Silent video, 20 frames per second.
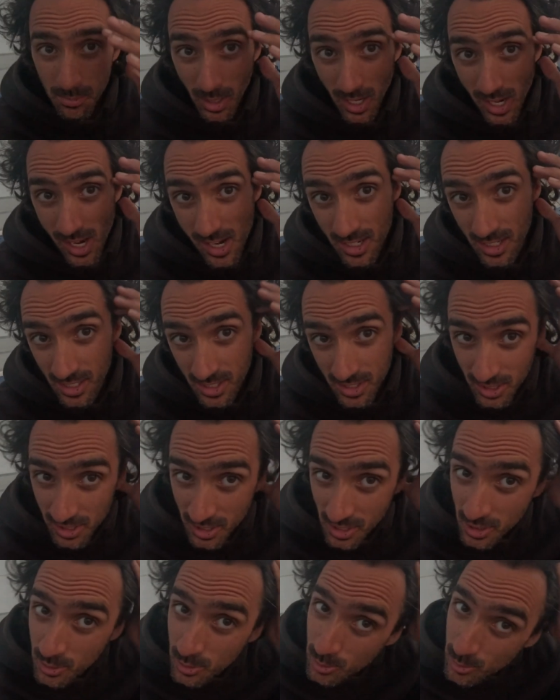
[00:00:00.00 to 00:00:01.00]
My hair is
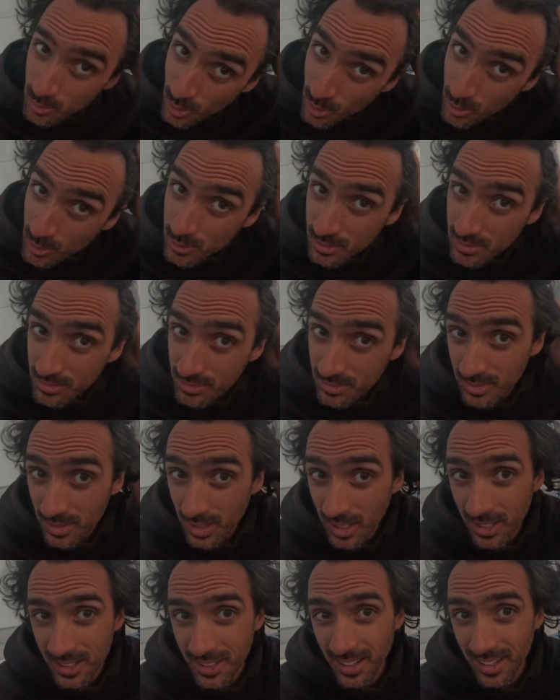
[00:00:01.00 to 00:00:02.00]
starting to grow.
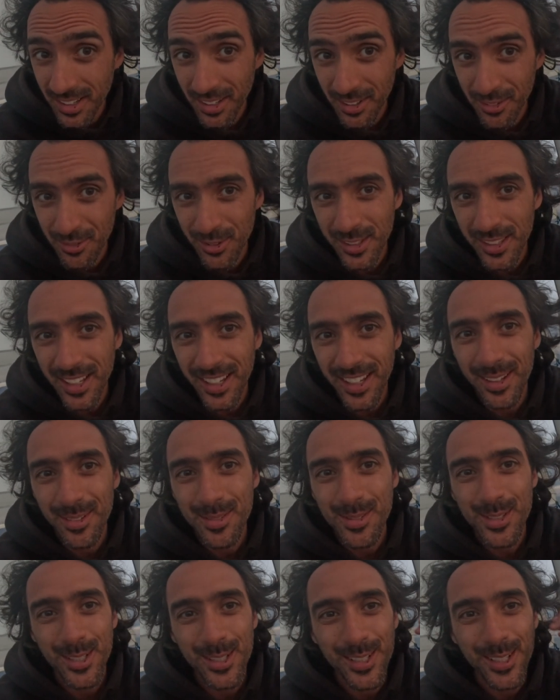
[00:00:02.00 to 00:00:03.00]
I feel like I'm
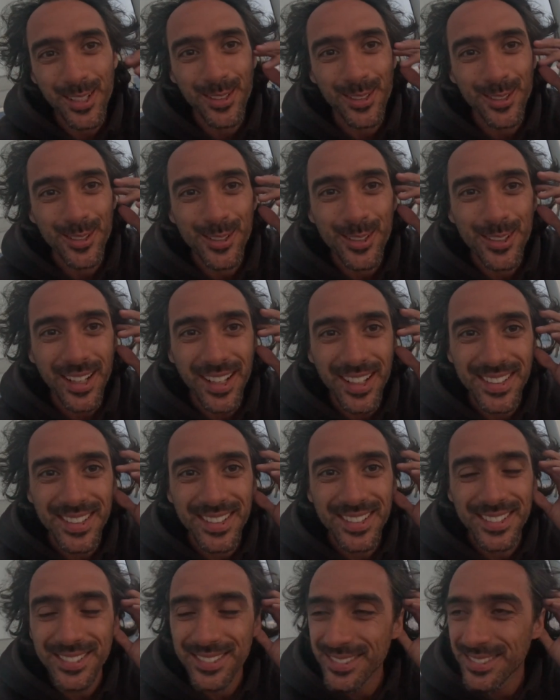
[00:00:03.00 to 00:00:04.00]
starting to look like
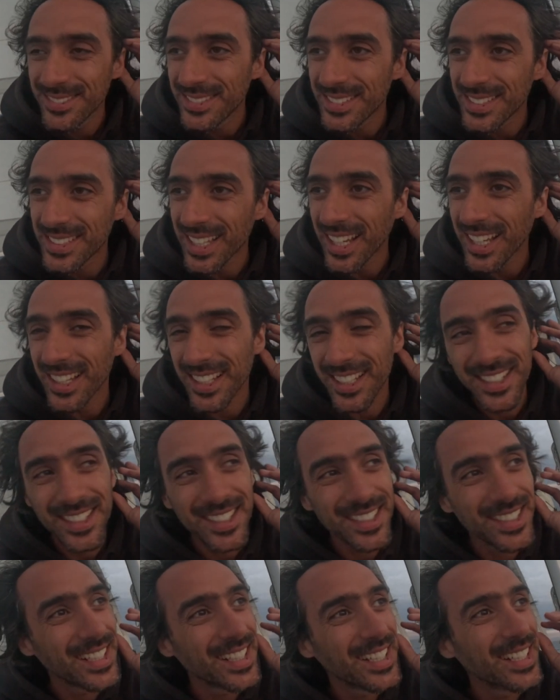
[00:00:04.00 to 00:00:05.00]
a sailor.
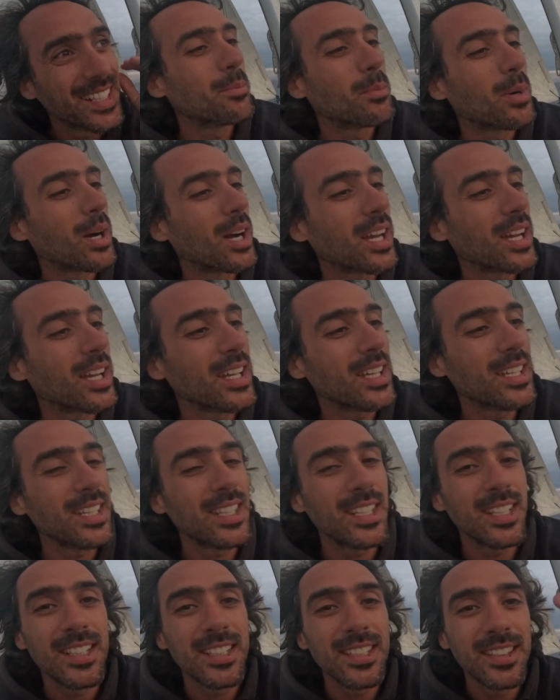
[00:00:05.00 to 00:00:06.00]

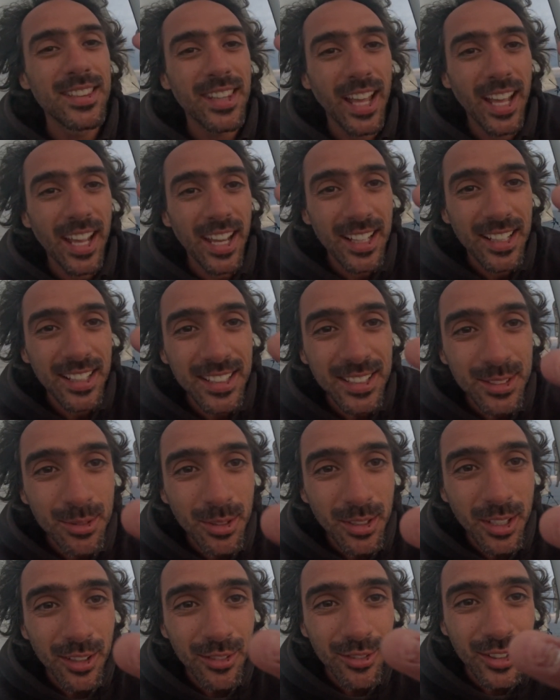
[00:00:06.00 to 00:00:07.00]
My nail is
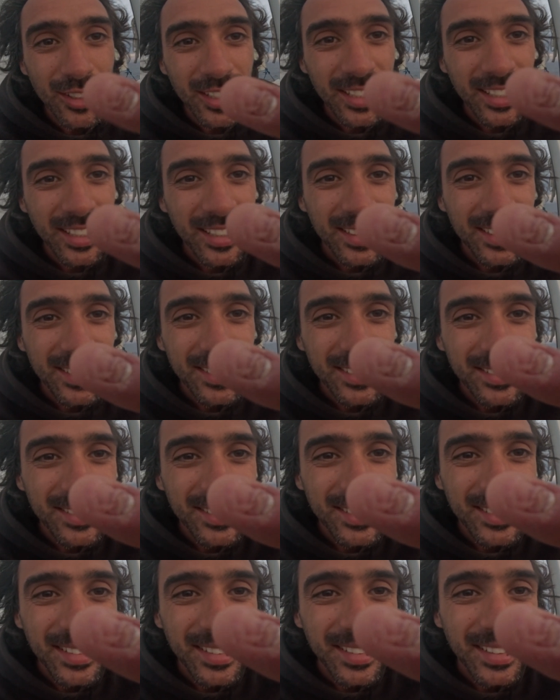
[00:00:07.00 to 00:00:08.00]
recovering
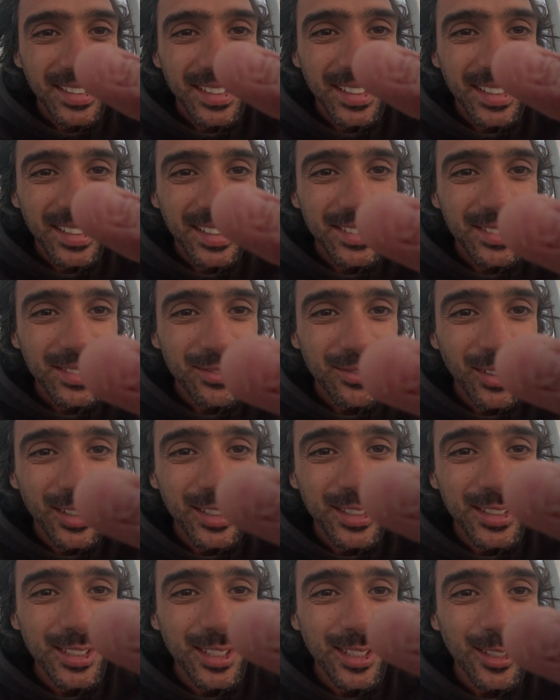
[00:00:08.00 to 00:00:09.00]

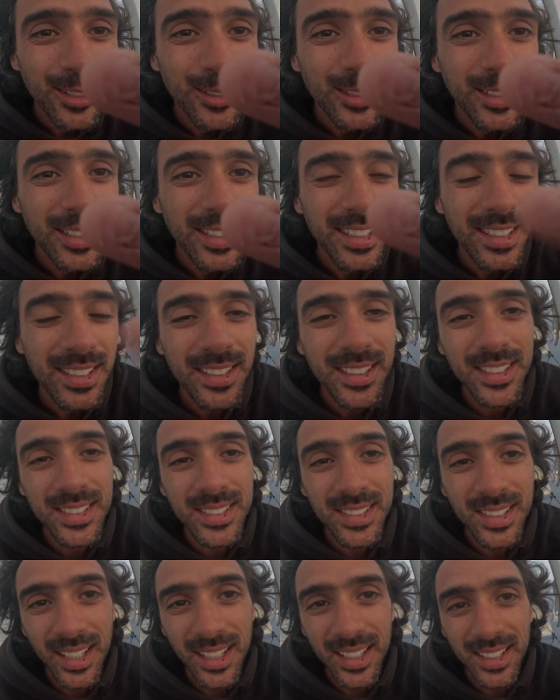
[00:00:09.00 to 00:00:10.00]
very slowly
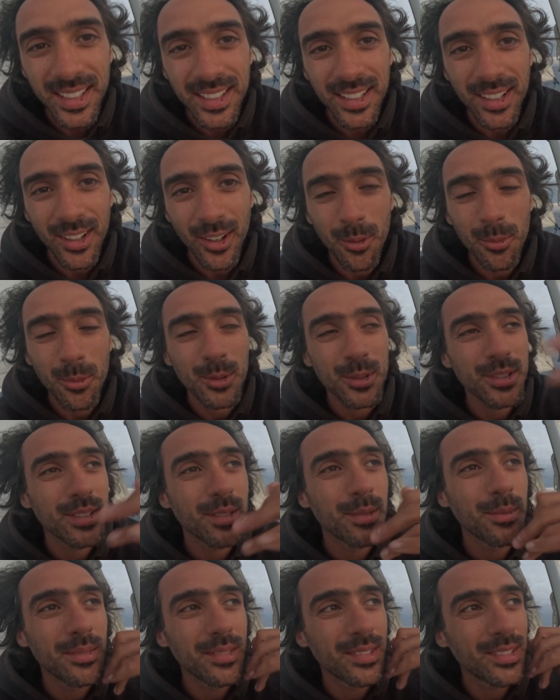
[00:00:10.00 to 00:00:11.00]
because I
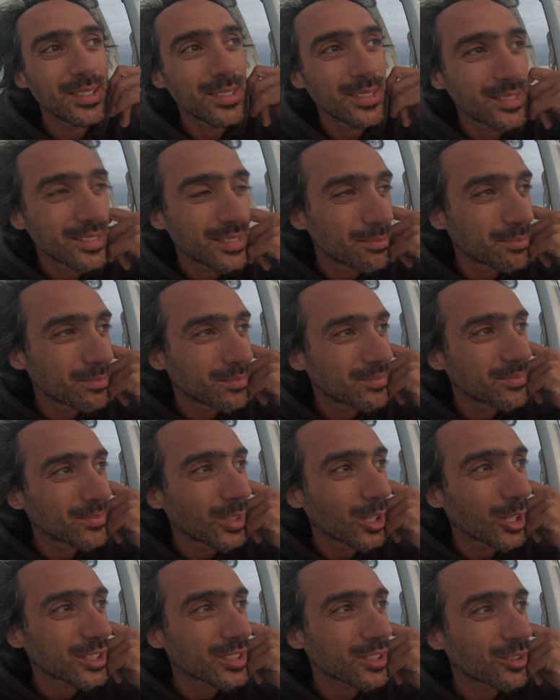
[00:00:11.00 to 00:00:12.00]
almost
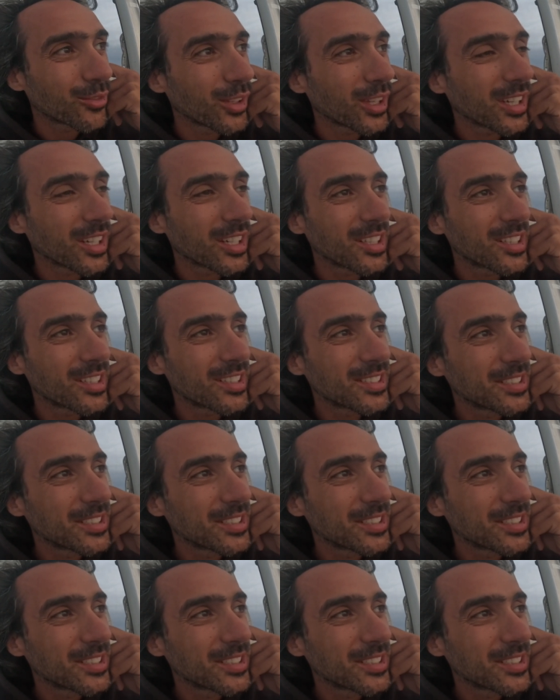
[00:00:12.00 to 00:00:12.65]
lost a finger.